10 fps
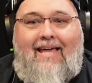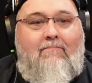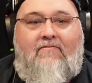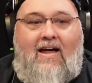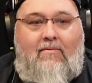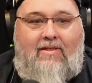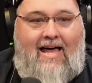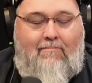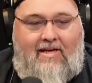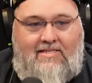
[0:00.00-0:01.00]
I'm fine with
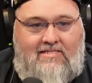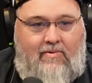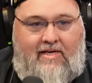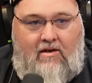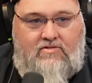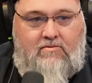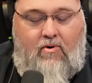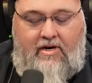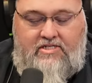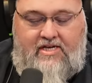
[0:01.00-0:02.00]
that because yeah. then we can all
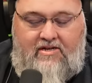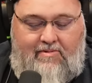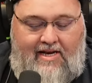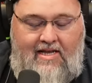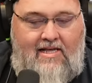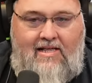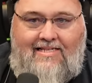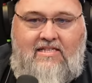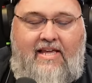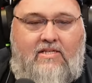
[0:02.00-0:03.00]
support each other. But
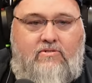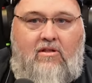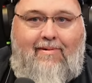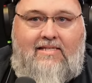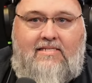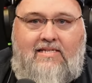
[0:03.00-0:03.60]
that's the thing that's cool about this